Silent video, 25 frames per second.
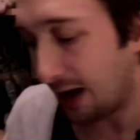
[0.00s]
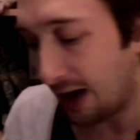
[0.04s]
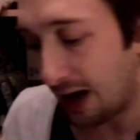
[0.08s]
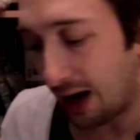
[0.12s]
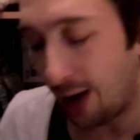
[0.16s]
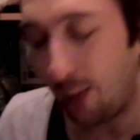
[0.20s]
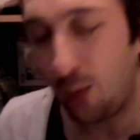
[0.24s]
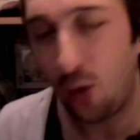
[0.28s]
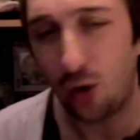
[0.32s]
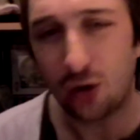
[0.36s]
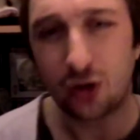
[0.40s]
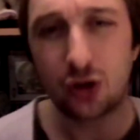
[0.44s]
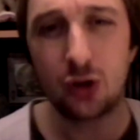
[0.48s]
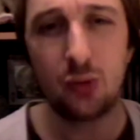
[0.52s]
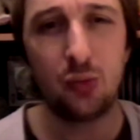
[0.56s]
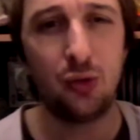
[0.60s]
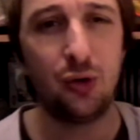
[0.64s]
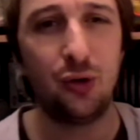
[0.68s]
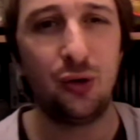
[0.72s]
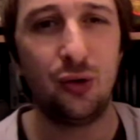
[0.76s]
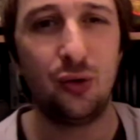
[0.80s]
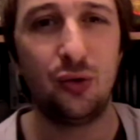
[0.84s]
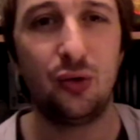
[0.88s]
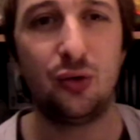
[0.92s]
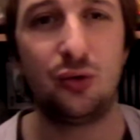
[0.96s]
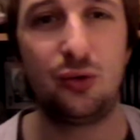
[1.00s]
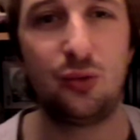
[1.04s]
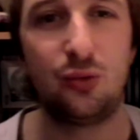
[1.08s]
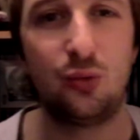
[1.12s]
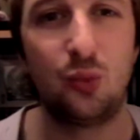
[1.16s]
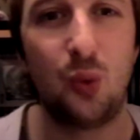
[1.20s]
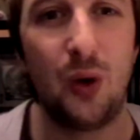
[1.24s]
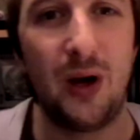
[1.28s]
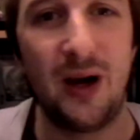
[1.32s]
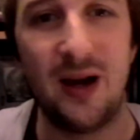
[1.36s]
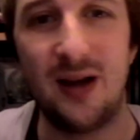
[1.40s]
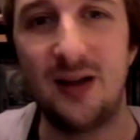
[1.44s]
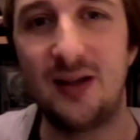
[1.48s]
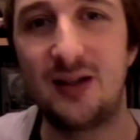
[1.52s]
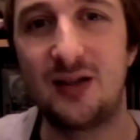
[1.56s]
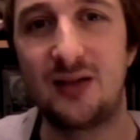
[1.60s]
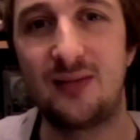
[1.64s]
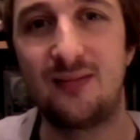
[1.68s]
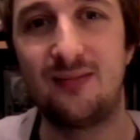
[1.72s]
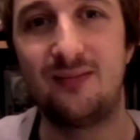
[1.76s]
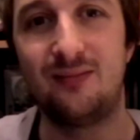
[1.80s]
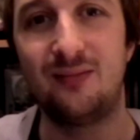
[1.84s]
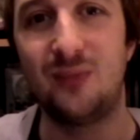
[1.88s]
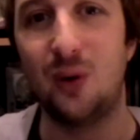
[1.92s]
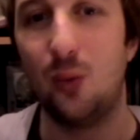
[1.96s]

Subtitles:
I'm not someone who waits